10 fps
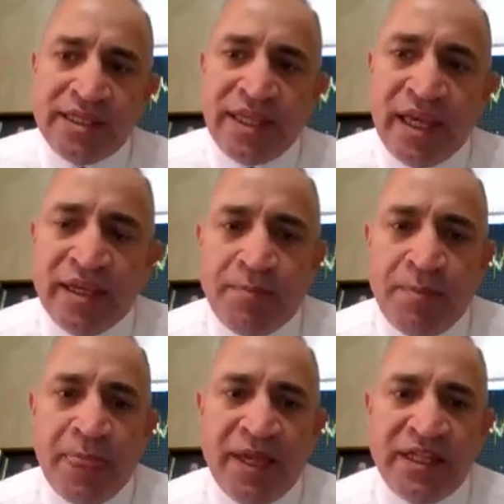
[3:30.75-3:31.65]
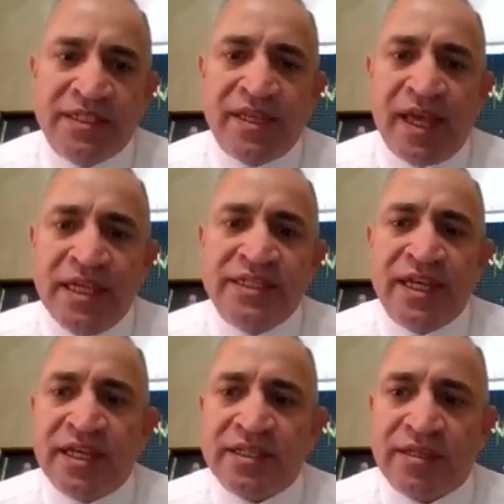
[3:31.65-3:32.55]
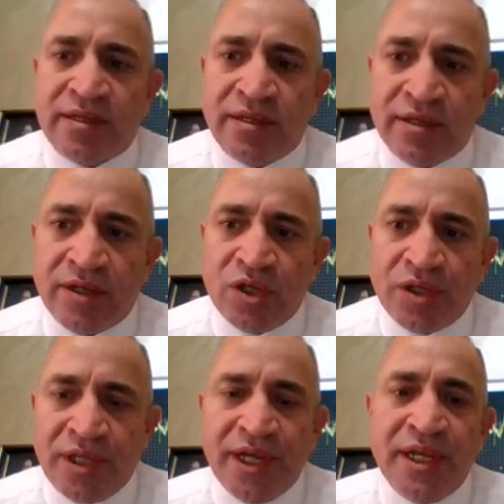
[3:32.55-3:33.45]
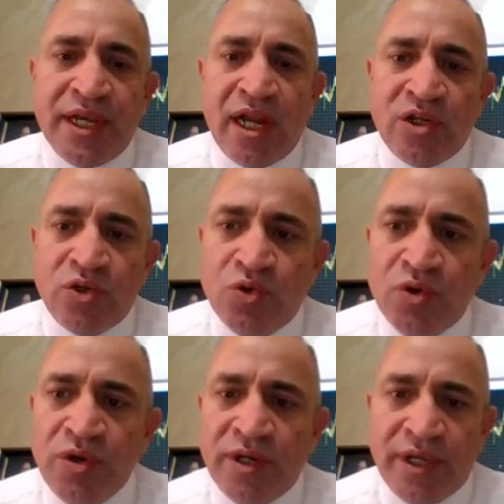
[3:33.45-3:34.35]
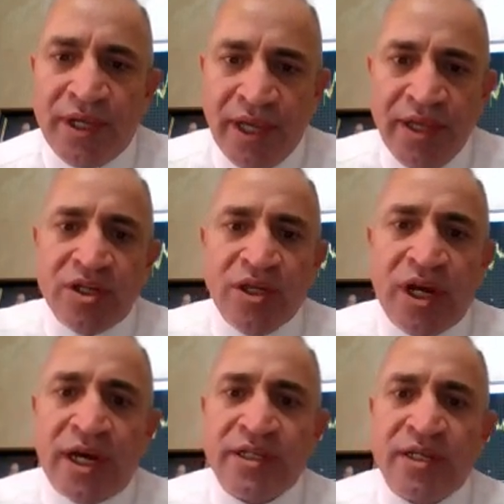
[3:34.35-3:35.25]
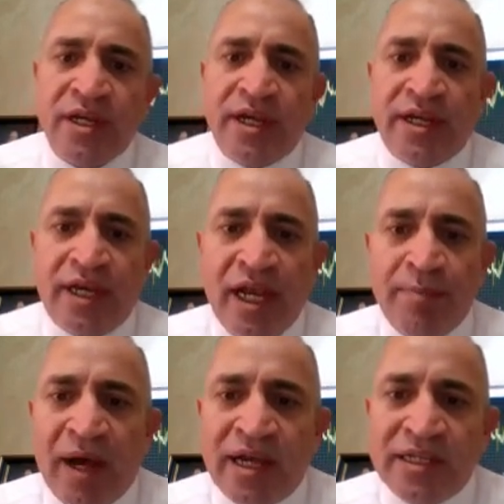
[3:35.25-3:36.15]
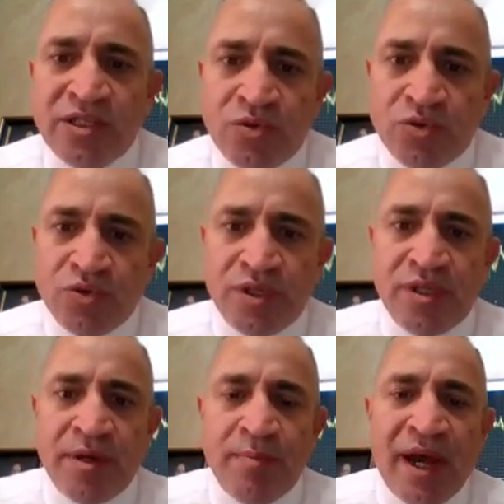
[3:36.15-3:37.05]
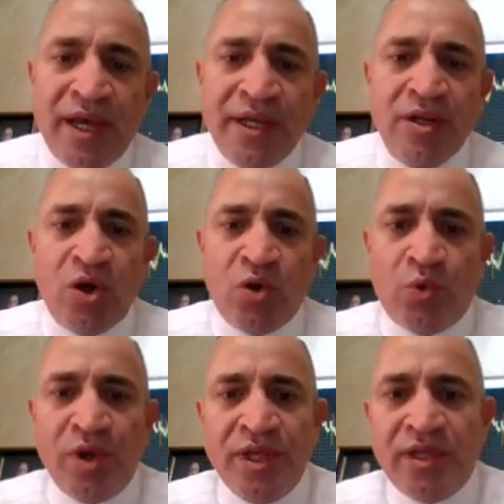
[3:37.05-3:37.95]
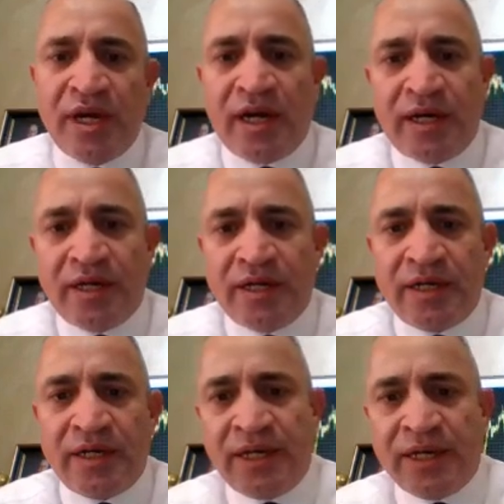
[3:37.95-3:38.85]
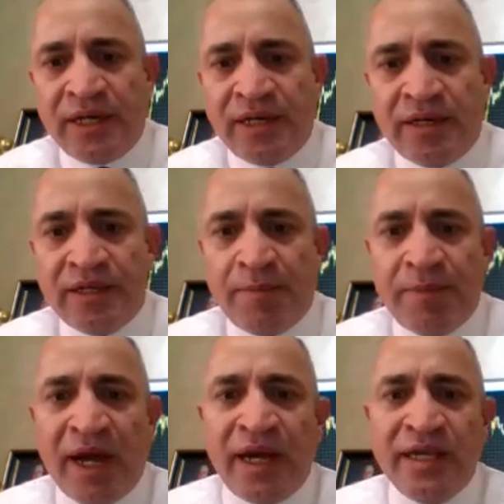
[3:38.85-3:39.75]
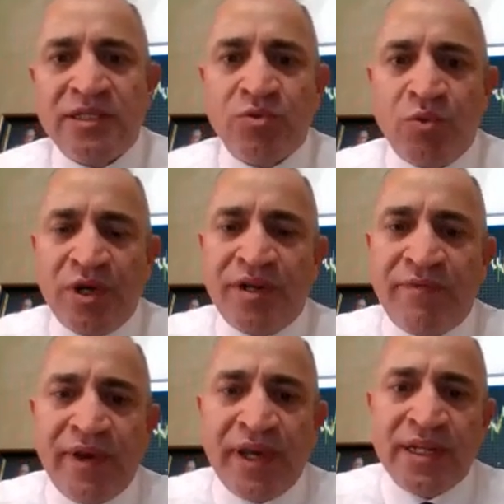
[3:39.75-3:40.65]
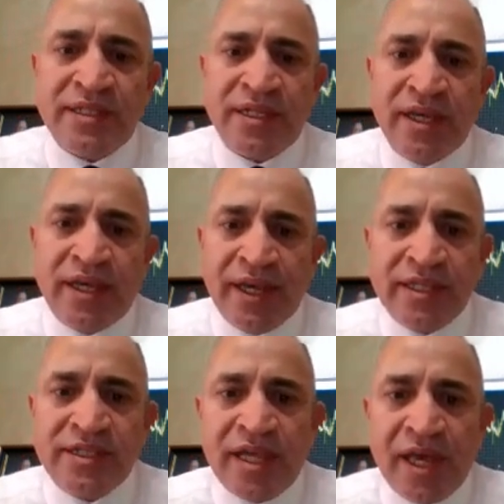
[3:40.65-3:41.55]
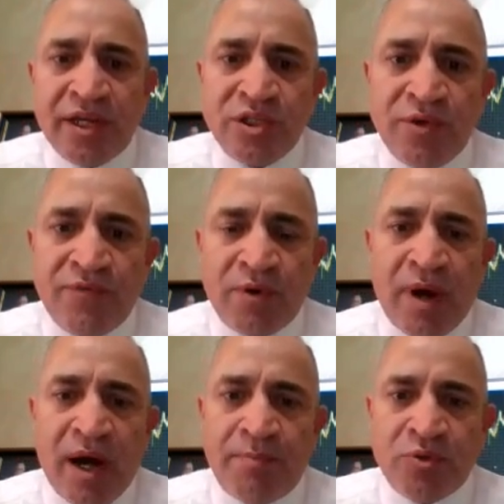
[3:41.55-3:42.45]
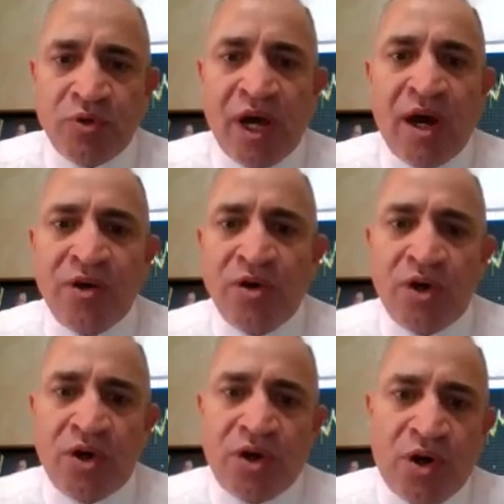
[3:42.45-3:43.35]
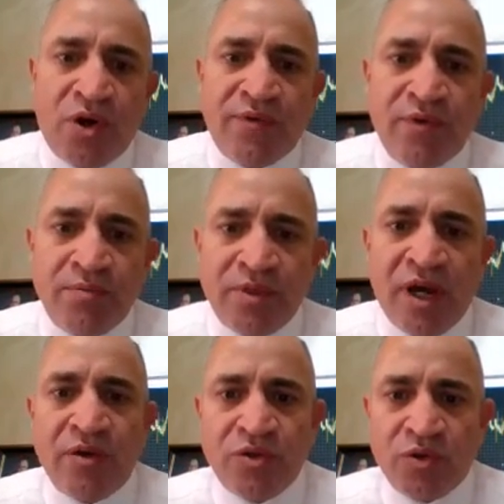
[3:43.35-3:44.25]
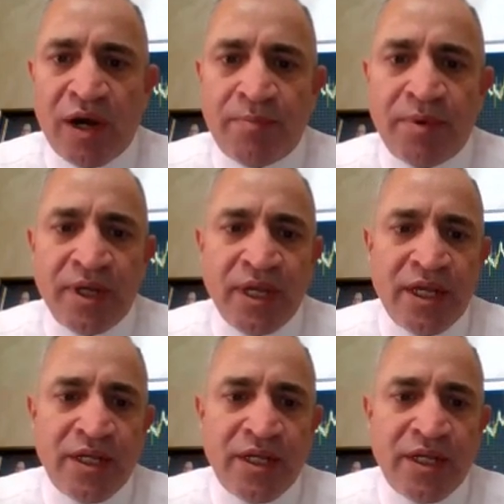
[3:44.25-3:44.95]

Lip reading: Candlestick is the easiest technical tool in the chart, help us to determine when the price will reverse its direction from up to down or from down to up.